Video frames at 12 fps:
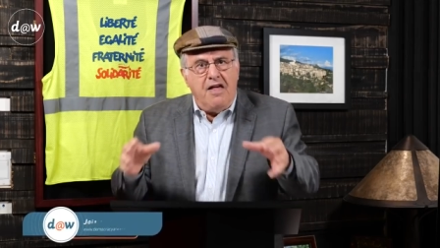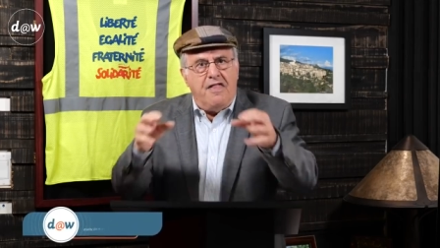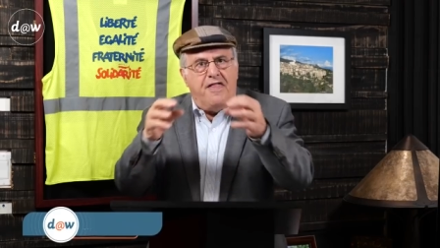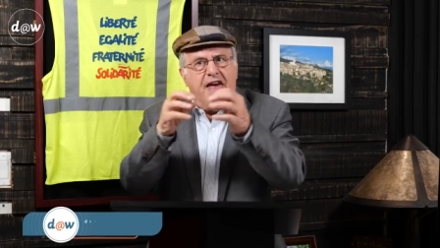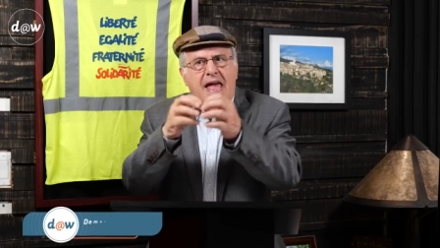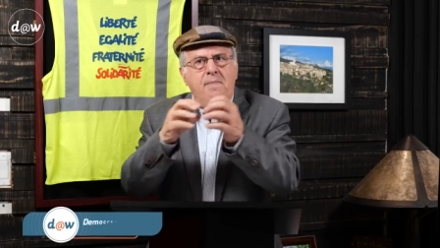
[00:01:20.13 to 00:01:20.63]

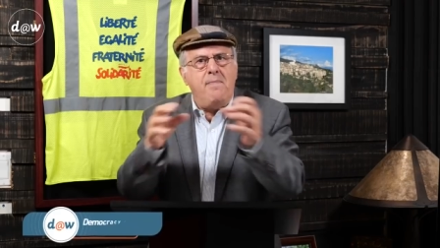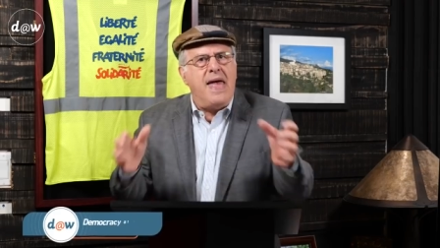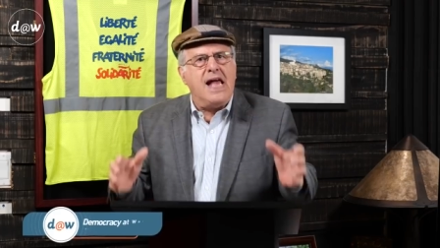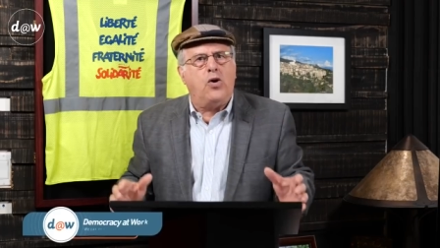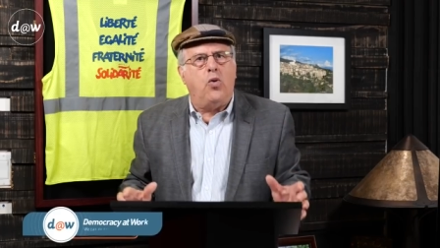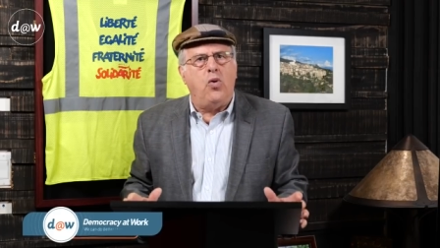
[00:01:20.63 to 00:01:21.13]
they
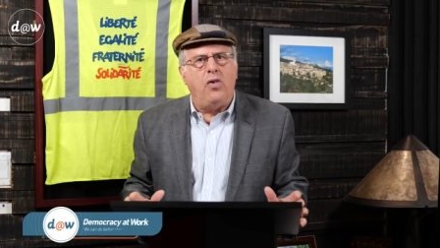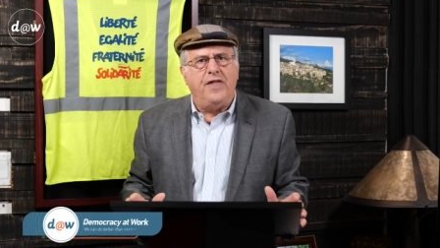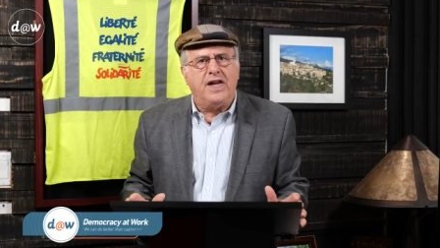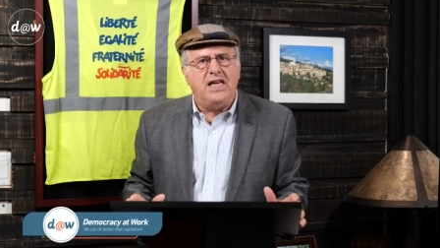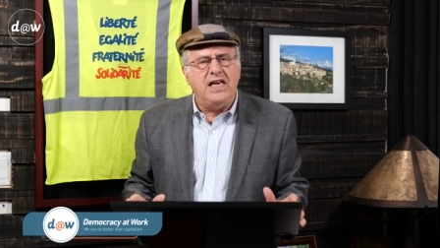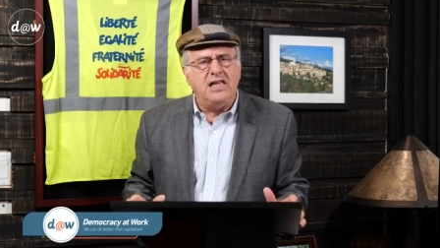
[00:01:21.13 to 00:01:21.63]
make all
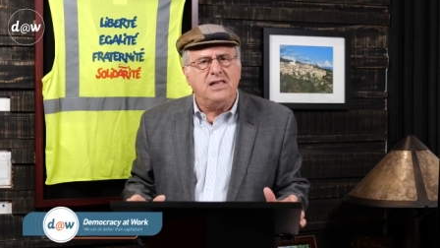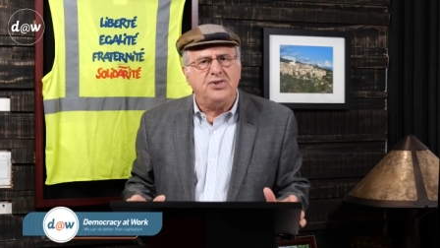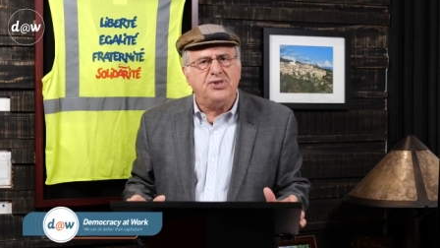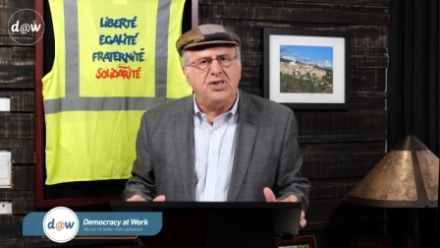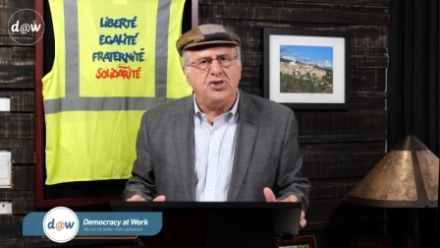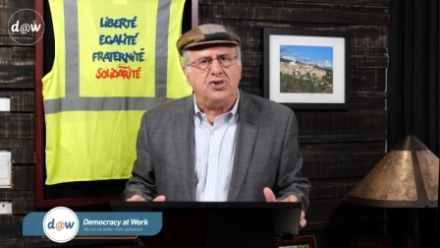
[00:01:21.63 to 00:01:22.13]
the key
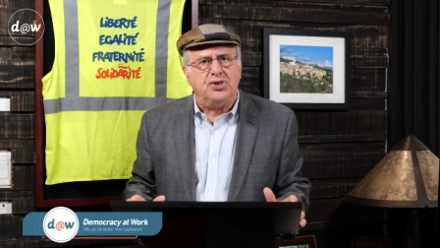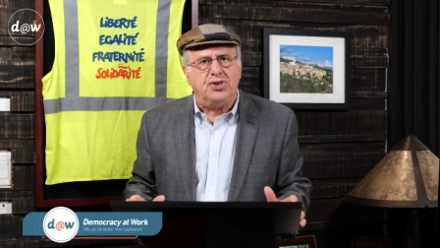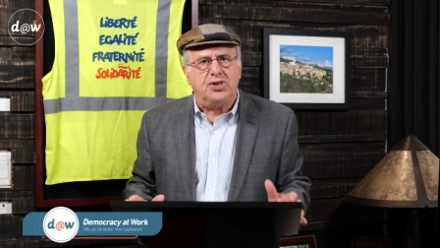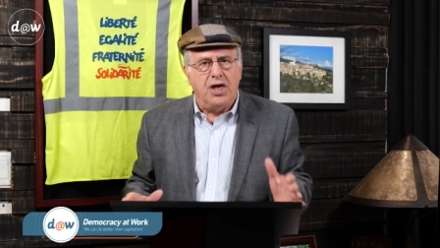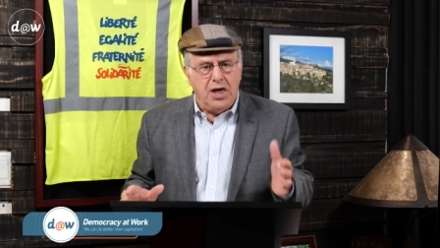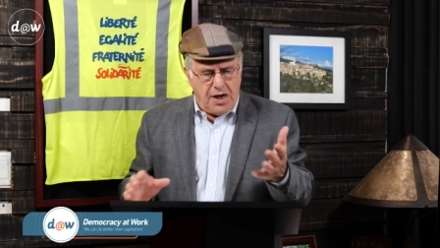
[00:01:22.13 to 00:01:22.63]
decisions.